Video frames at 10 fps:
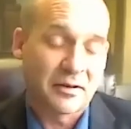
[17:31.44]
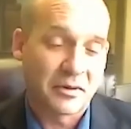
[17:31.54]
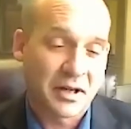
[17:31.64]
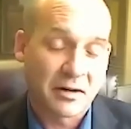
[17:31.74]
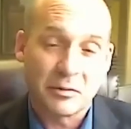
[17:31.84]

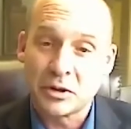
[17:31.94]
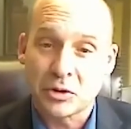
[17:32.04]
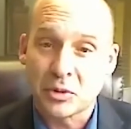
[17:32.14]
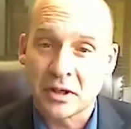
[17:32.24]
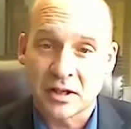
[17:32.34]
kind of
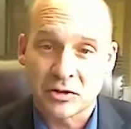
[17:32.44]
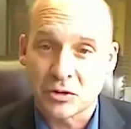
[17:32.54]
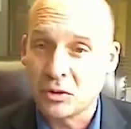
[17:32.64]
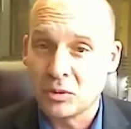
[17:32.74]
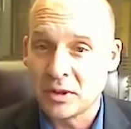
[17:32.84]
majority
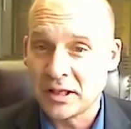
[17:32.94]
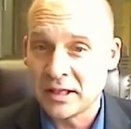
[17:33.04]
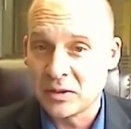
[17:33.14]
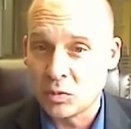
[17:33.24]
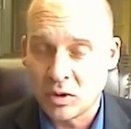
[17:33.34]
control when he
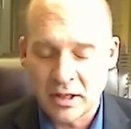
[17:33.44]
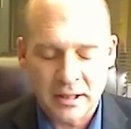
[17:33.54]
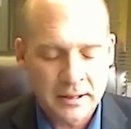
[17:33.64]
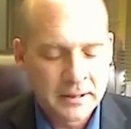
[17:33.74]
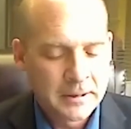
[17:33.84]
didn't want it.
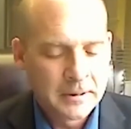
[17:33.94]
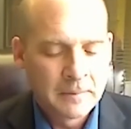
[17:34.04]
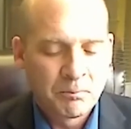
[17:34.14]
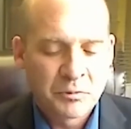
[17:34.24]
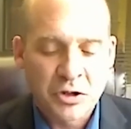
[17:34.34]

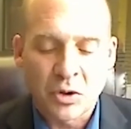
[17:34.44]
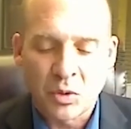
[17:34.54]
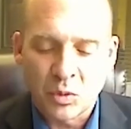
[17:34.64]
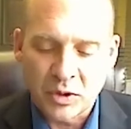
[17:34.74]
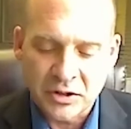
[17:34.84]

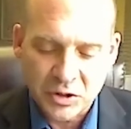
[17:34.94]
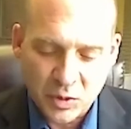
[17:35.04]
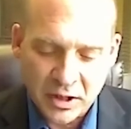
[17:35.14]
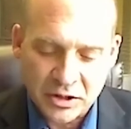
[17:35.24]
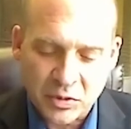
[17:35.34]
So we
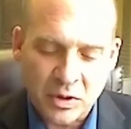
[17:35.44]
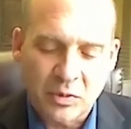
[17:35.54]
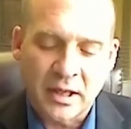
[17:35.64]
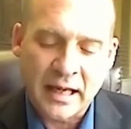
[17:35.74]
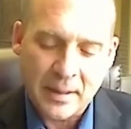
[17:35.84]
switched,
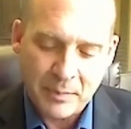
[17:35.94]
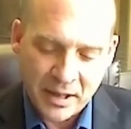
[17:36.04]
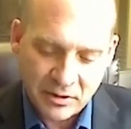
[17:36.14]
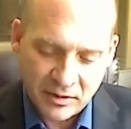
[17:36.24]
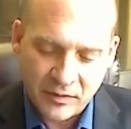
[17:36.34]
got
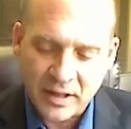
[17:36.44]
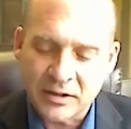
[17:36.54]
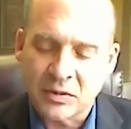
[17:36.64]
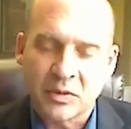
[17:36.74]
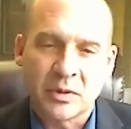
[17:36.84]
better
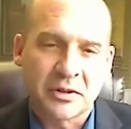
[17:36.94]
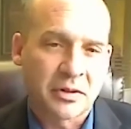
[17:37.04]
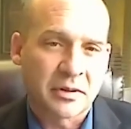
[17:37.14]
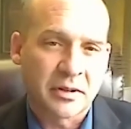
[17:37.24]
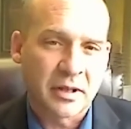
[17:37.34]
advice. We went
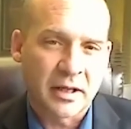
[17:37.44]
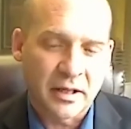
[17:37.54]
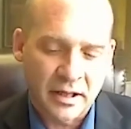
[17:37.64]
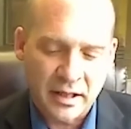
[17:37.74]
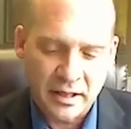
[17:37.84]
to
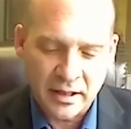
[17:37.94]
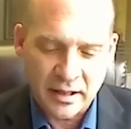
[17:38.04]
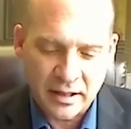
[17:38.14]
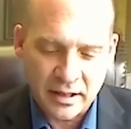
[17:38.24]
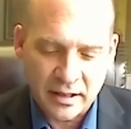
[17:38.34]

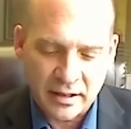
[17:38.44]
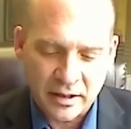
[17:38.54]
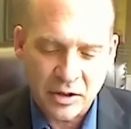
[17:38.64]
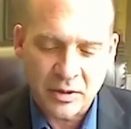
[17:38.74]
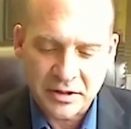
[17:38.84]
a
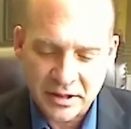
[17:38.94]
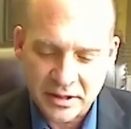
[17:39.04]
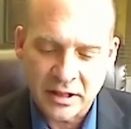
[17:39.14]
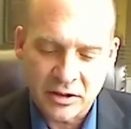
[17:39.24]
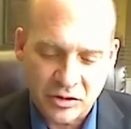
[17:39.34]

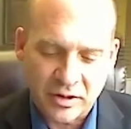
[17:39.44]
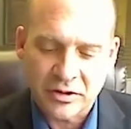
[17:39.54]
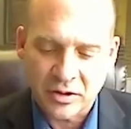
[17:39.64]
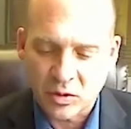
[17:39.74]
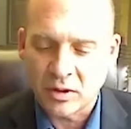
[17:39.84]
QSST trust,
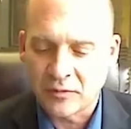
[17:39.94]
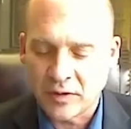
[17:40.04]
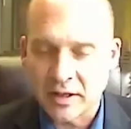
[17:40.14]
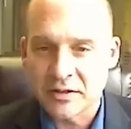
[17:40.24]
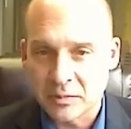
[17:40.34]
a
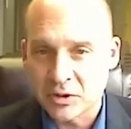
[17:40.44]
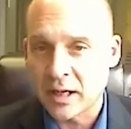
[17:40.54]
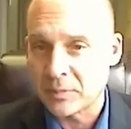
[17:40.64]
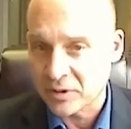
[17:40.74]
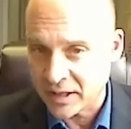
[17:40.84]
qualified
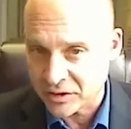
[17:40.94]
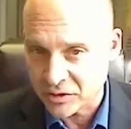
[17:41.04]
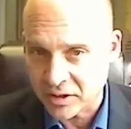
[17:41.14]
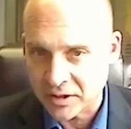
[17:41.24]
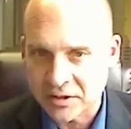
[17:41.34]
subchapter S
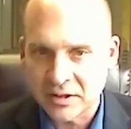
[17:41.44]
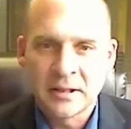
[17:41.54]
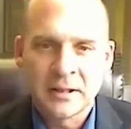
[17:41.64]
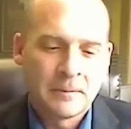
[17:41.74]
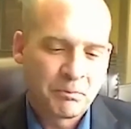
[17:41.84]
trust,
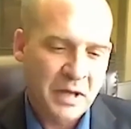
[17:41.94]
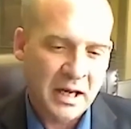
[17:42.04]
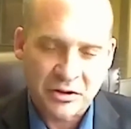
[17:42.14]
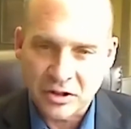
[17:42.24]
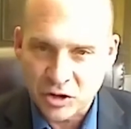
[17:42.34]

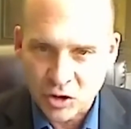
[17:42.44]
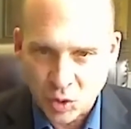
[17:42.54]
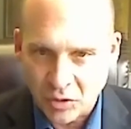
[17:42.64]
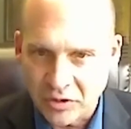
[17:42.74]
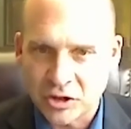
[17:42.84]
actually
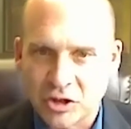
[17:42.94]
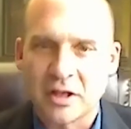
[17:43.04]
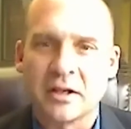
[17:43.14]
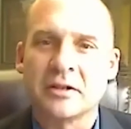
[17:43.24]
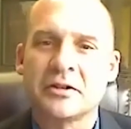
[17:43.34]
sold the
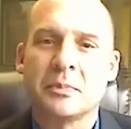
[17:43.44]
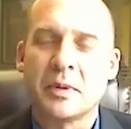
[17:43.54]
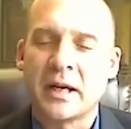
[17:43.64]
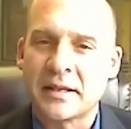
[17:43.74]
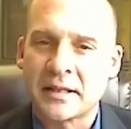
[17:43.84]
shares.
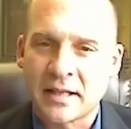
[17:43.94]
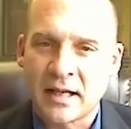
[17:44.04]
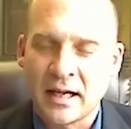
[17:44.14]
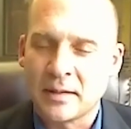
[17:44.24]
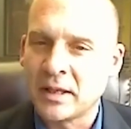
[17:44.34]
But at the
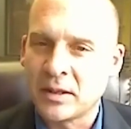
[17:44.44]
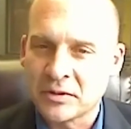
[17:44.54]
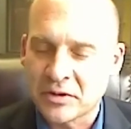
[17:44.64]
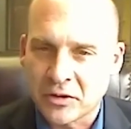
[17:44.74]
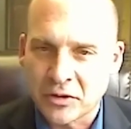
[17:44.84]
time, it
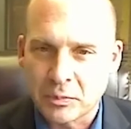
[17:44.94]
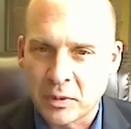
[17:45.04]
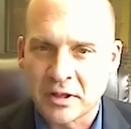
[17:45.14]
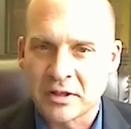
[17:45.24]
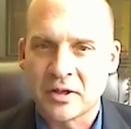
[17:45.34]
was a
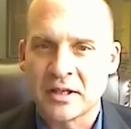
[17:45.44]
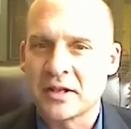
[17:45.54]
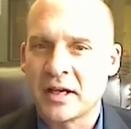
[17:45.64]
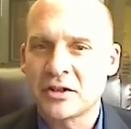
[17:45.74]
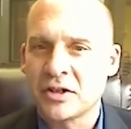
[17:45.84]
third-party
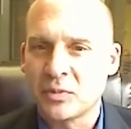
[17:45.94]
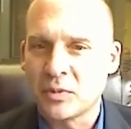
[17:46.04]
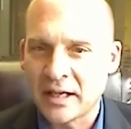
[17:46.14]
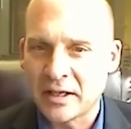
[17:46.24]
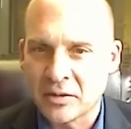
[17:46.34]
transaction. We
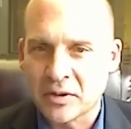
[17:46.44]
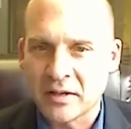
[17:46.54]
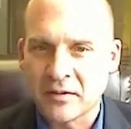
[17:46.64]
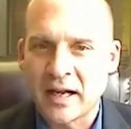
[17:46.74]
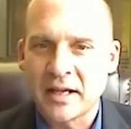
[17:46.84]
had to go get it
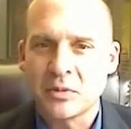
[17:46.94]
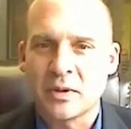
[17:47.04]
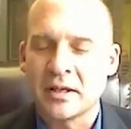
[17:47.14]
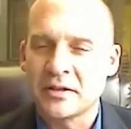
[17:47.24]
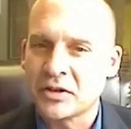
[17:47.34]

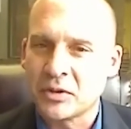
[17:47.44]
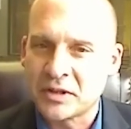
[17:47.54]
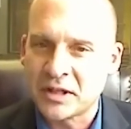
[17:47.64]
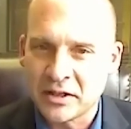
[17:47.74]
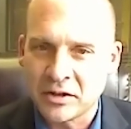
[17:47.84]
evaluated. So
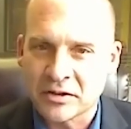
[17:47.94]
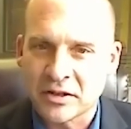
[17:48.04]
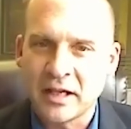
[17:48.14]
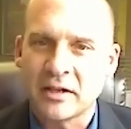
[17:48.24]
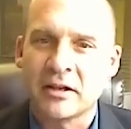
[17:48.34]
10 years
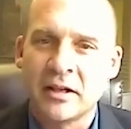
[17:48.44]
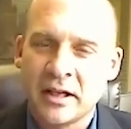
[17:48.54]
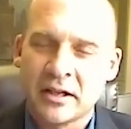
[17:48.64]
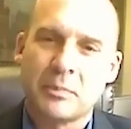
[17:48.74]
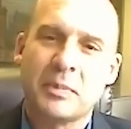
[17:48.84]
later,
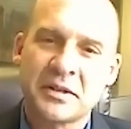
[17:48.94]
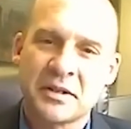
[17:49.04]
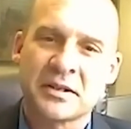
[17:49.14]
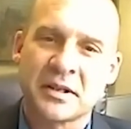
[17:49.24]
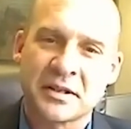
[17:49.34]
the
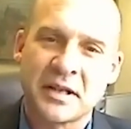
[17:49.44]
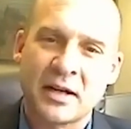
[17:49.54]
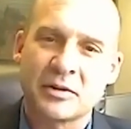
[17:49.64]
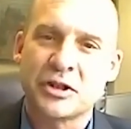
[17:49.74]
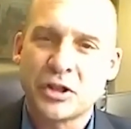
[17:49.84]
business is
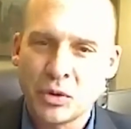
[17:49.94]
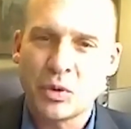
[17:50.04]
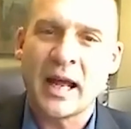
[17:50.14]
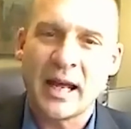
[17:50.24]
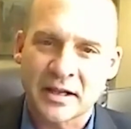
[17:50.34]
now
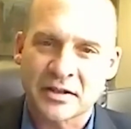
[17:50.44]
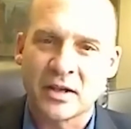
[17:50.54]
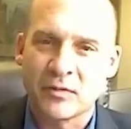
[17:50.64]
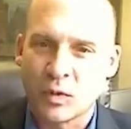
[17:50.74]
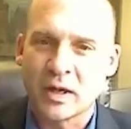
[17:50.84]
2x
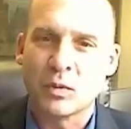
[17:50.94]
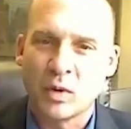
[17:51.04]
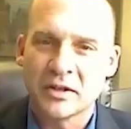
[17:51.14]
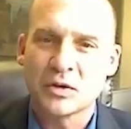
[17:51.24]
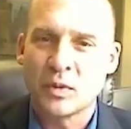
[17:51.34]
of what it
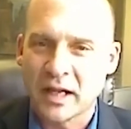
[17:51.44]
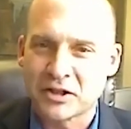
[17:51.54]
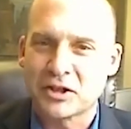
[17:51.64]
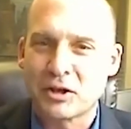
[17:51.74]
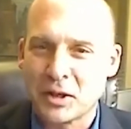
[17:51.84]
was when I
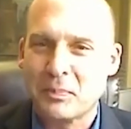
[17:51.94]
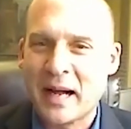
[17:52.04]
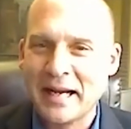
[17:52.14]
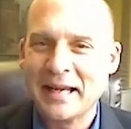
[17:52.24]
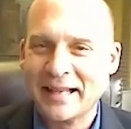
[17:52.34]
started
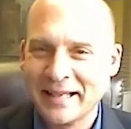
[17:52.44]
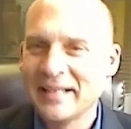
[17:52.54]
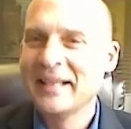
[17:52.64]
buying it